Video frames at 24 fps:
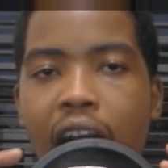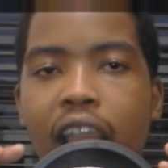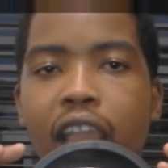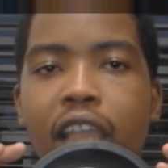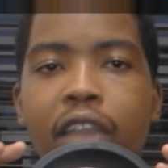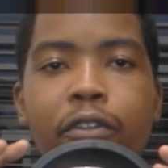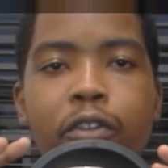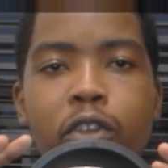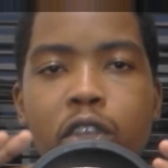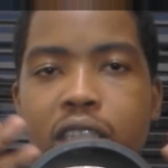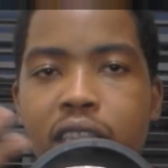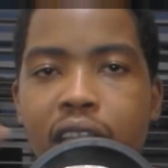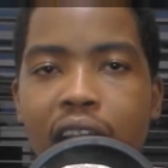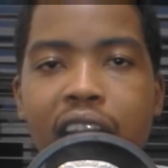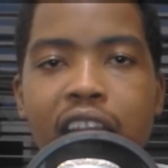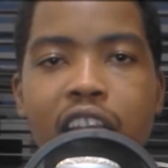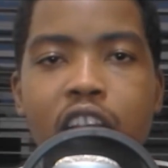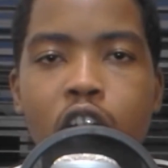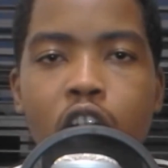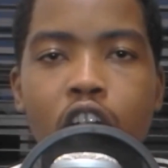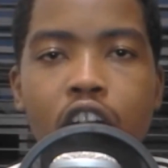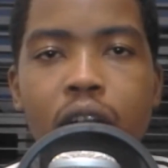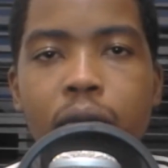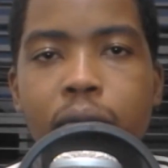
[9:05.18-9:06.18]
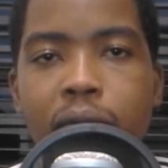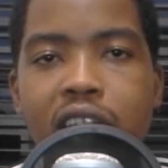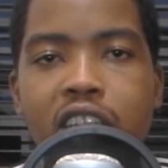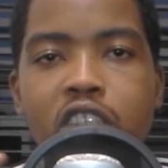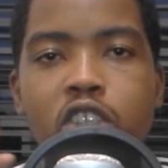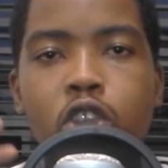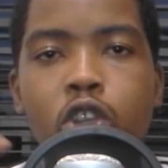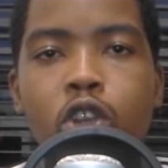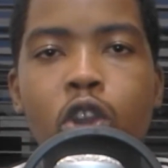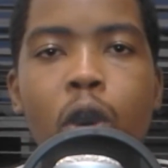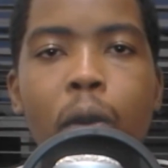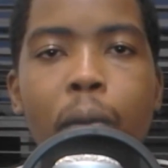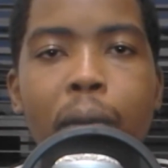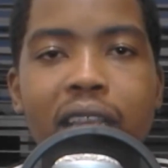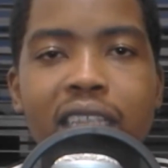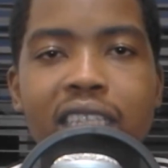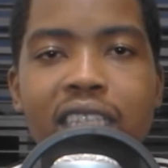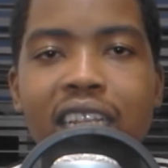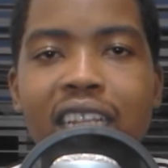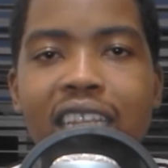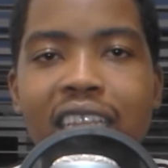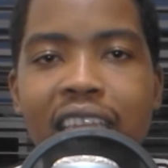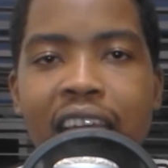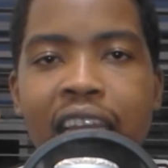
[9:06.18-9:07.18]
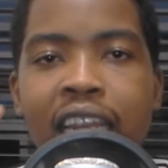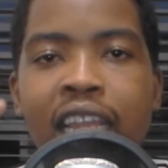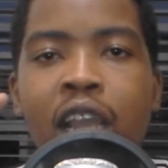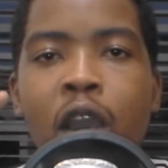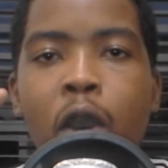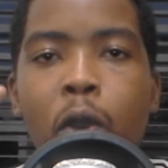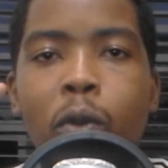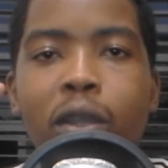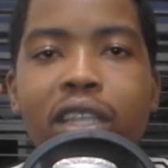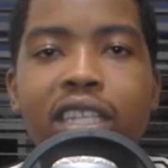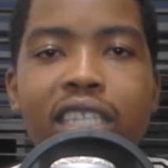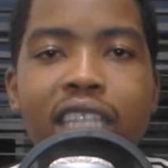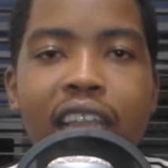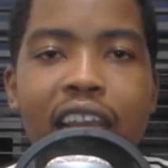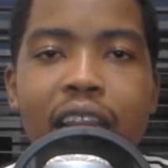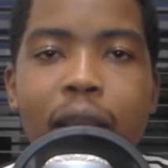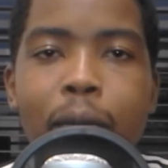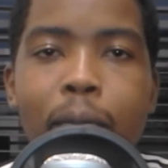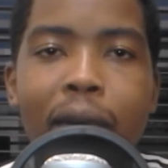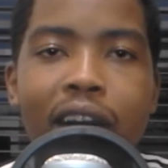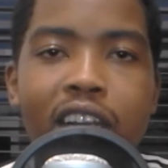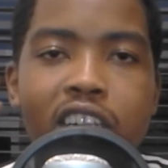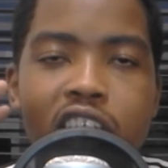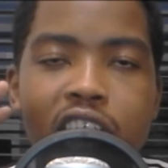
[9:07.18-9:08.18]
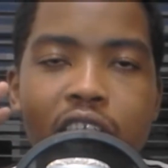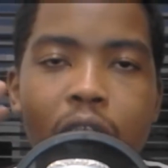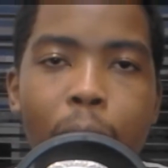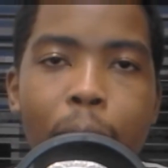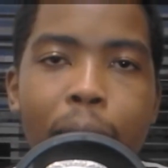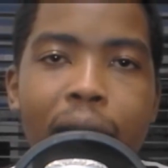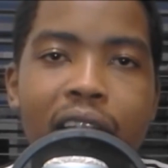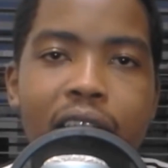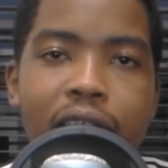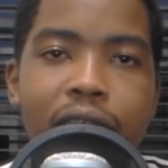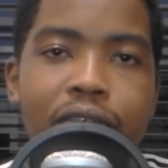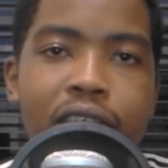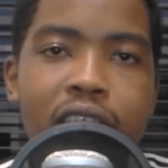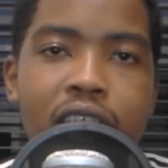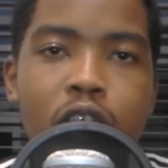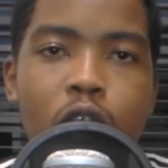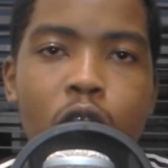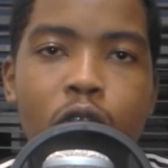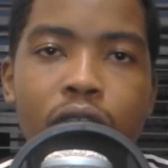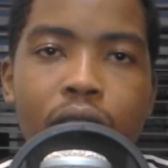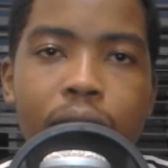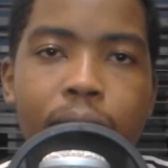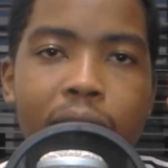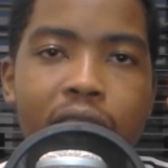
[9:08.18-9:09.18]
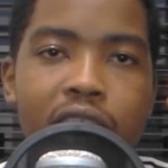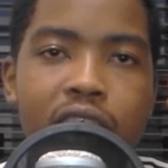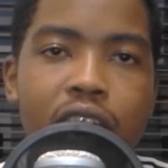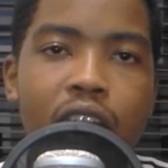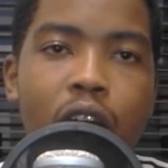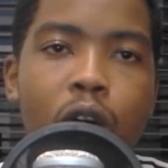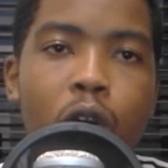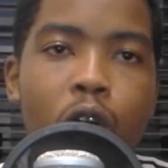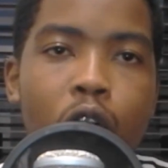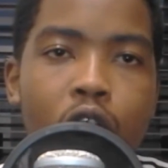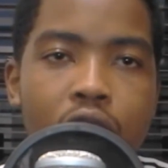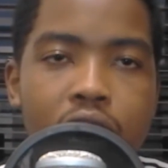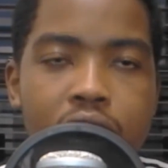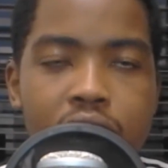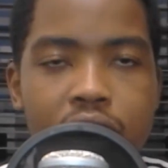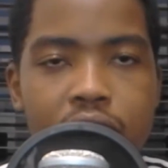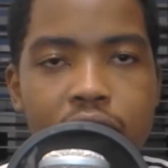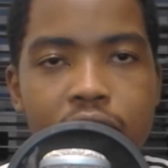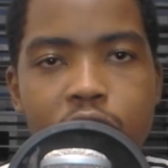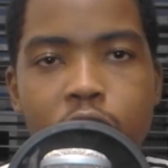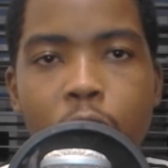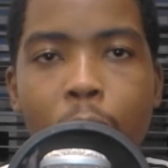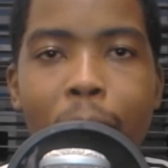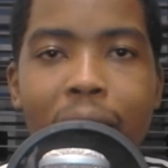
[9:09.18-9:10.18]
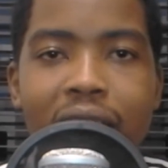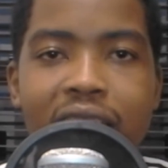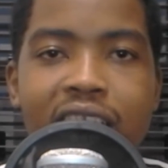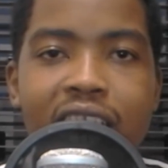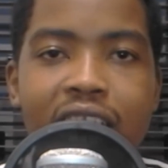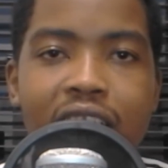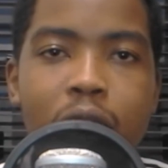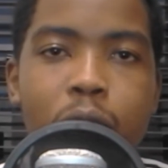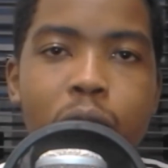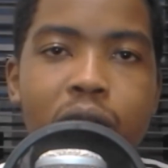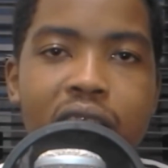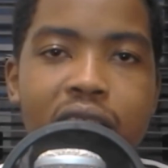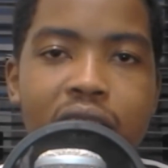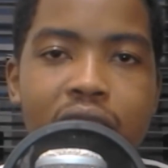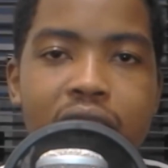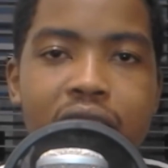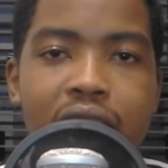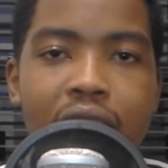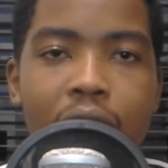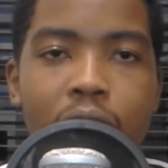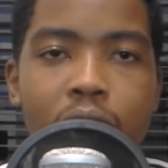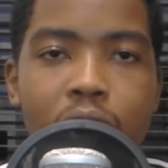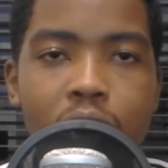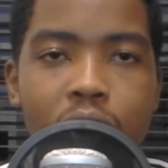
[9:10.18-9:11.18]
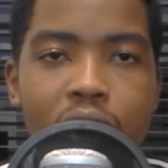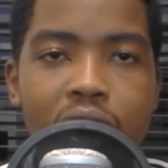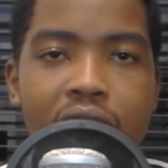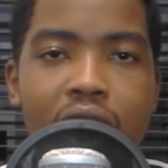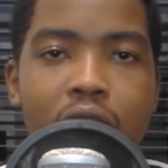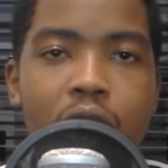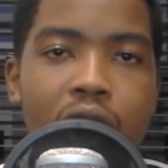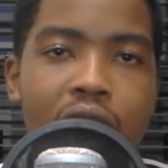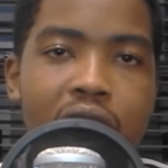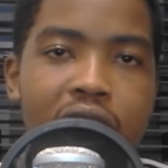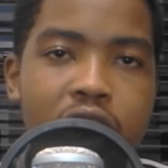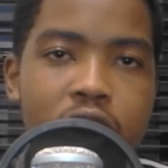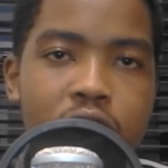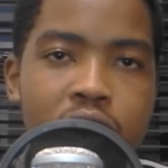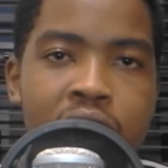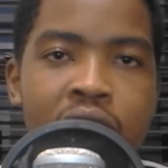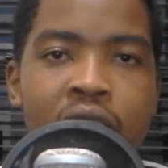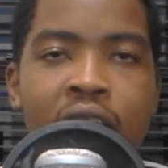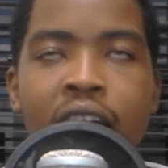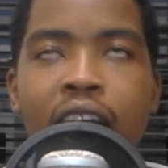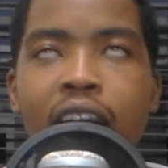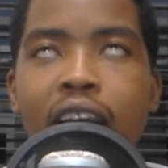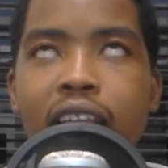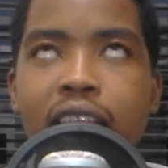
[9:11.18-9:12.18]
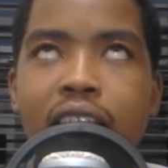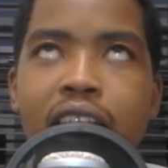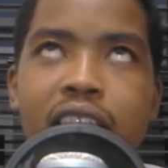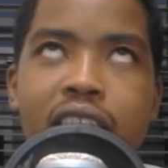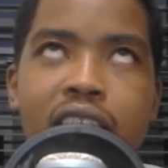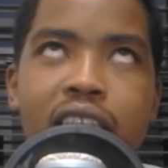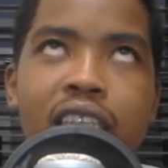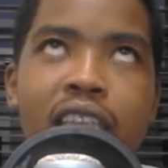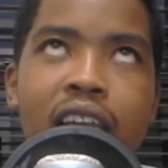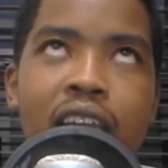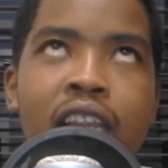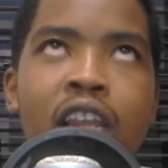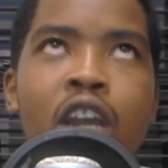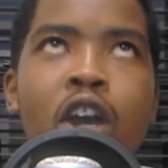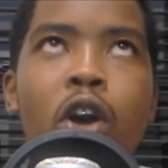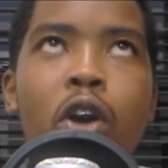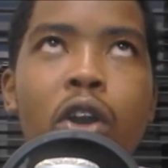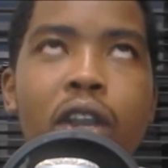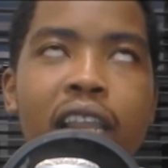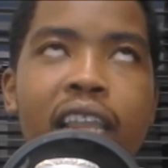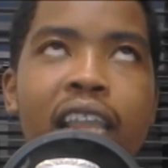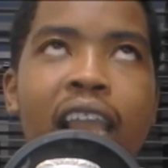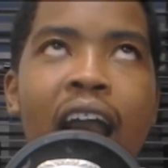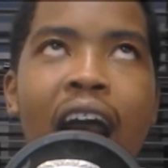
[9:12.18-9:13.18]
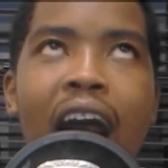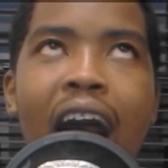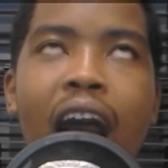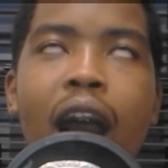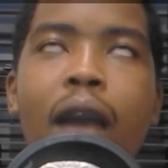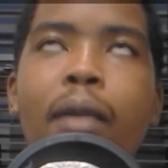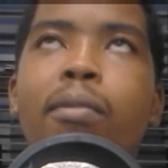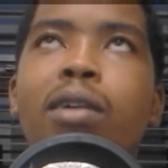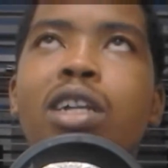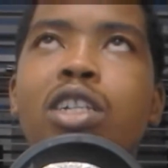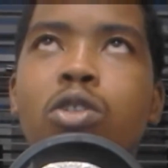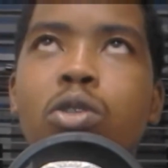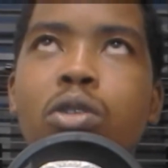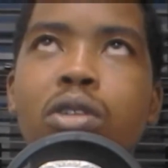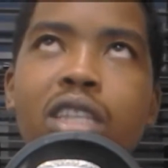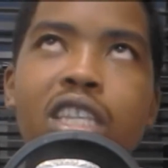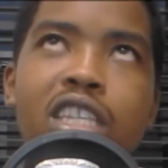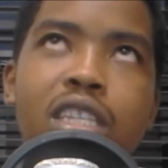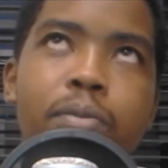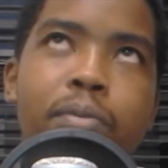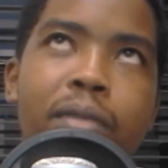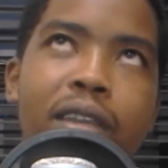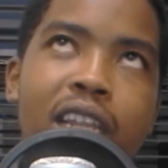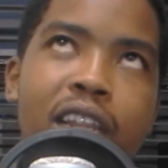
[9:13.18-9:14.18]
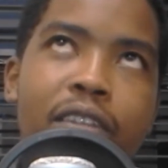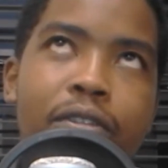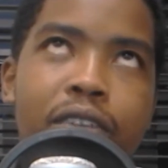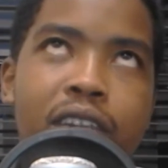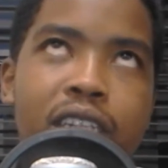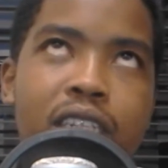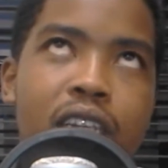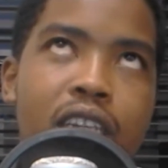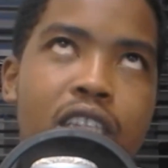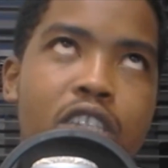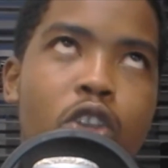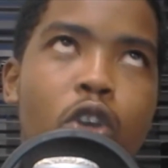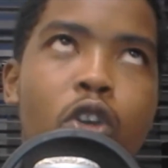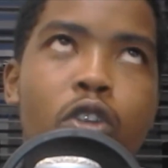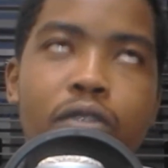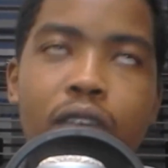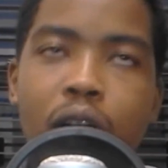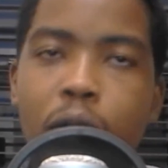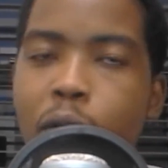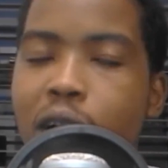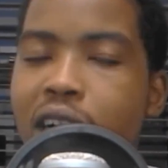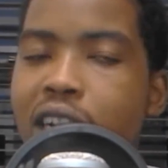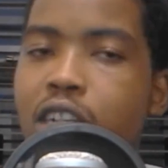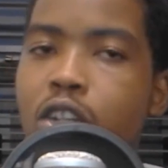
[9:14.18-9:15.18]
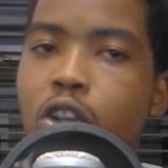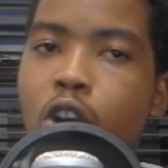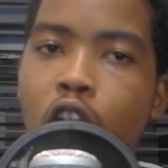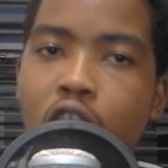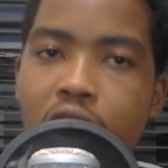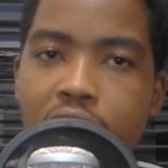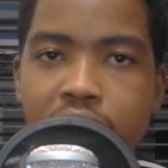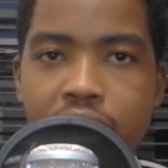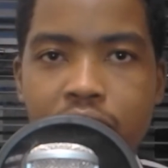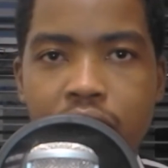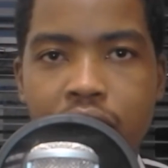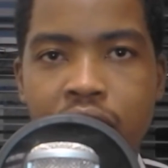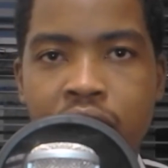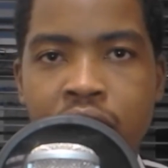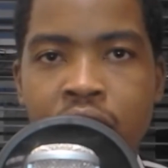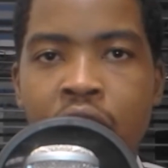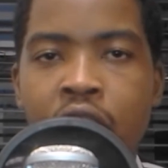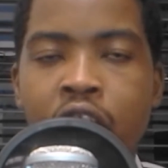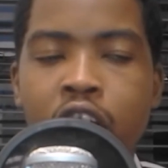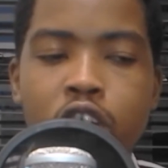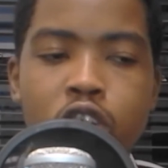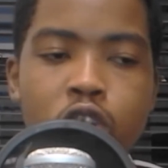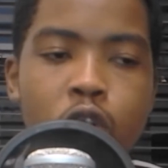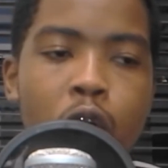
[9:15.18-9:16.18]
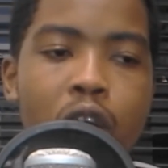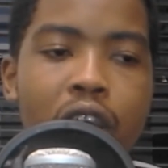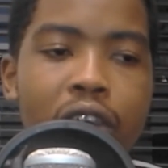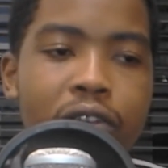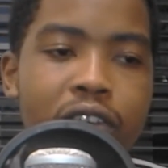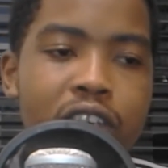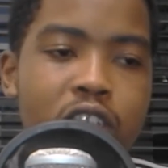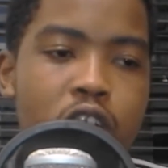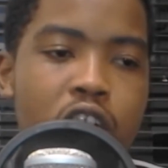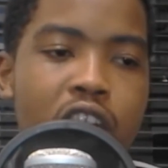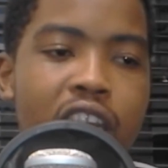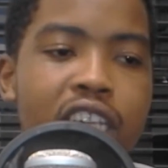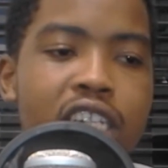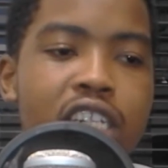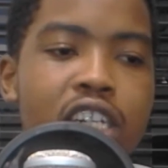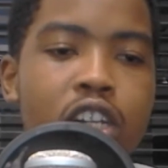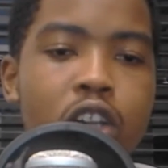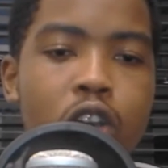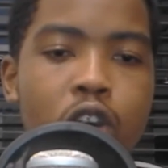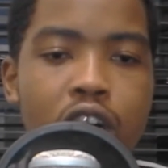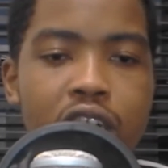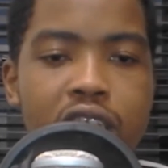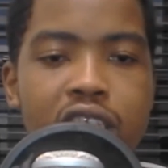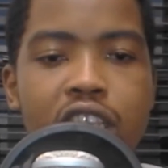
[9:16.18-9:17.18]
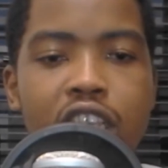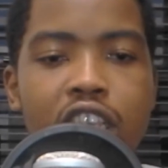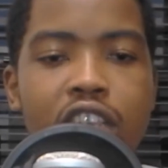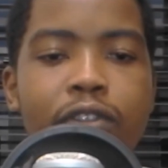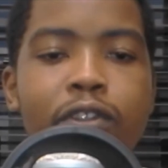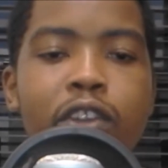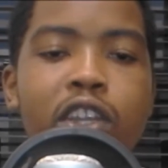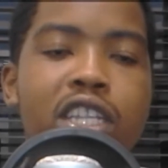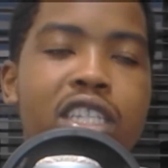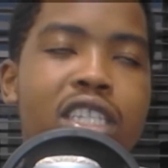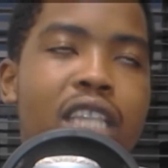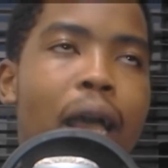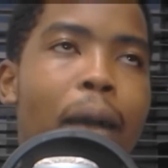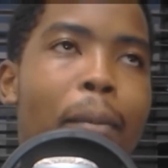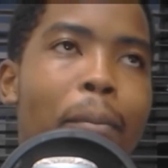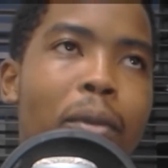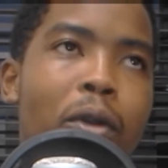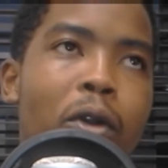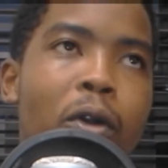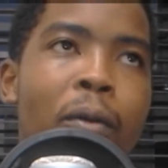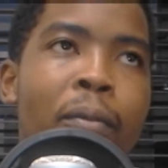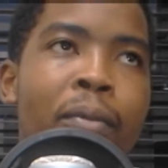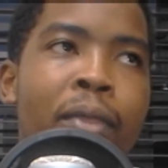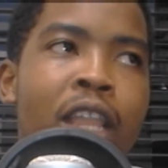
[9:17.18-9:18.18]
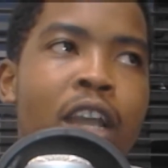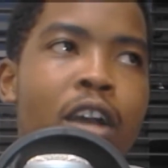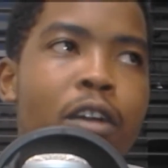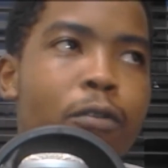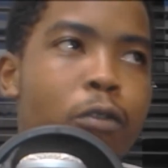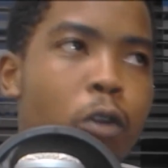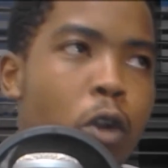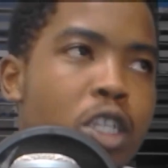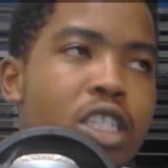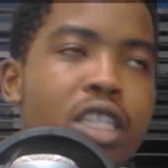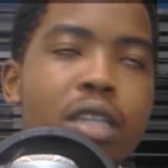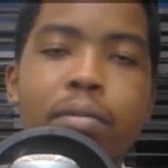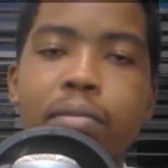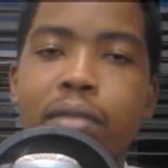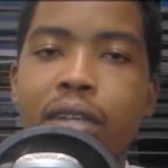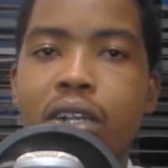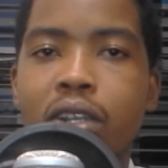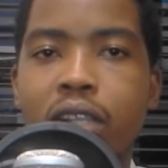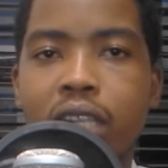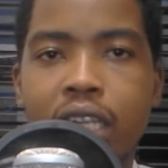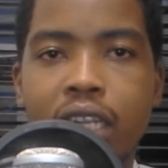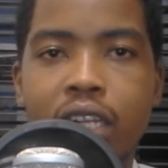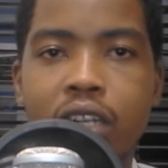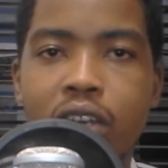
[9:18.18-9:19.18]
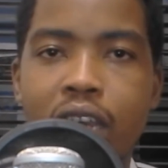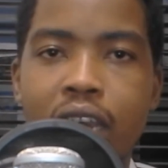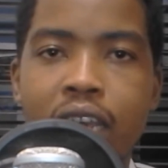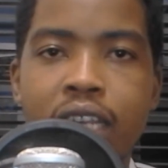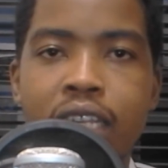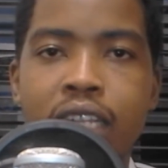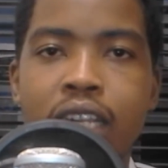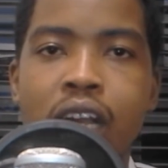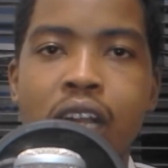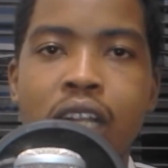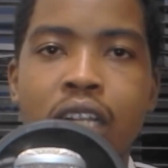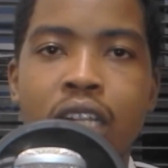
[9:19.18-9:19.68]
if you study economics, basically that we study marginal benefit over marginal cost. So basically we sit down, look at our country, and then see that, okay, how much will this benefit us over what it costs us? So if education costs us, for example, 40 billion, right?